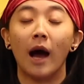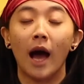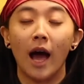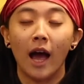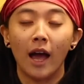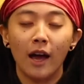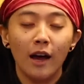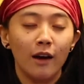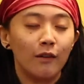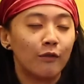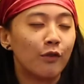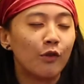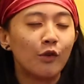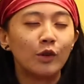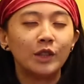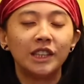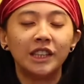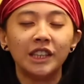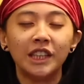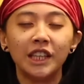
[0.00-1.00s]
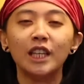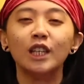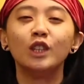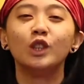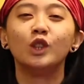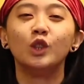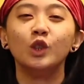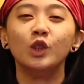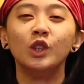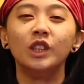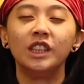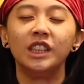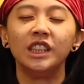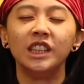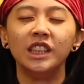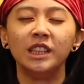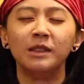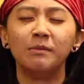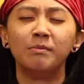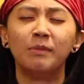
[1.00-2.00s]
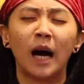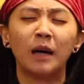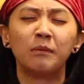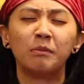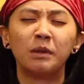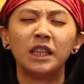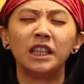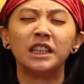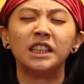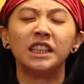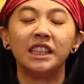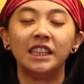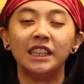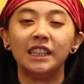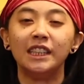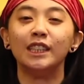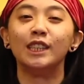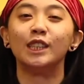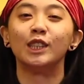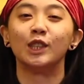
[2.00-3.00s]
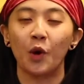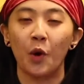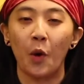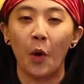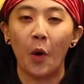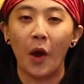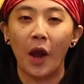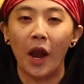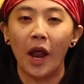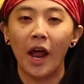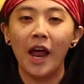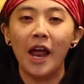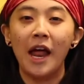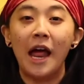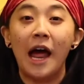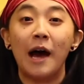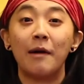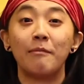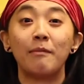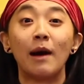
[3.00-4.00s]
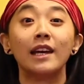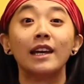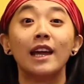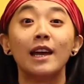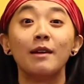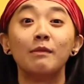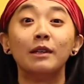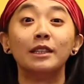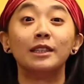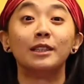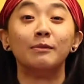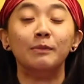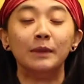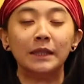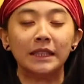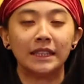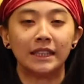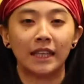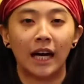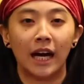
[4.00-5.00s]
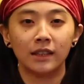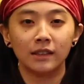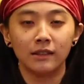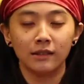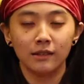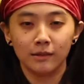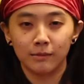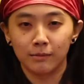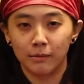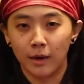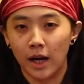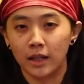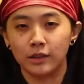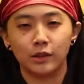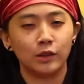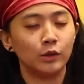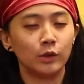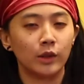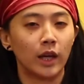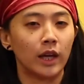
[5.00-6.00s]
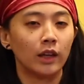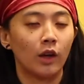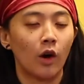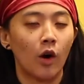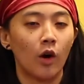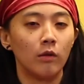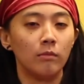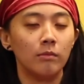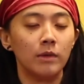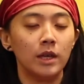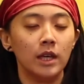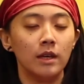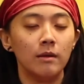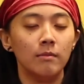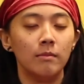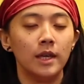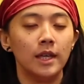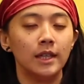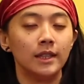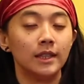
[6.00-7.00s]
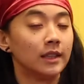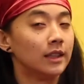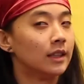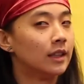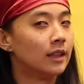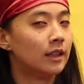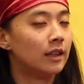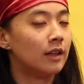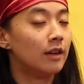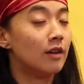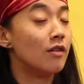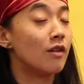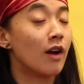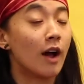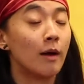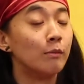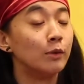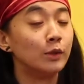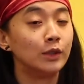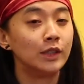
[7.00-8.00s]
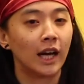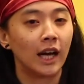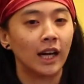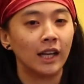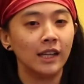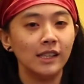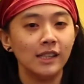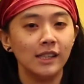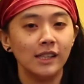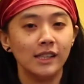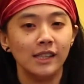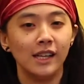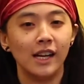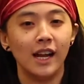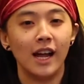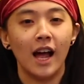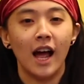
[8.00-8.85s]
to my fruity tooty bubble tea stall. My name is Miss Tan, but you can call me Miss Rambu-Tan.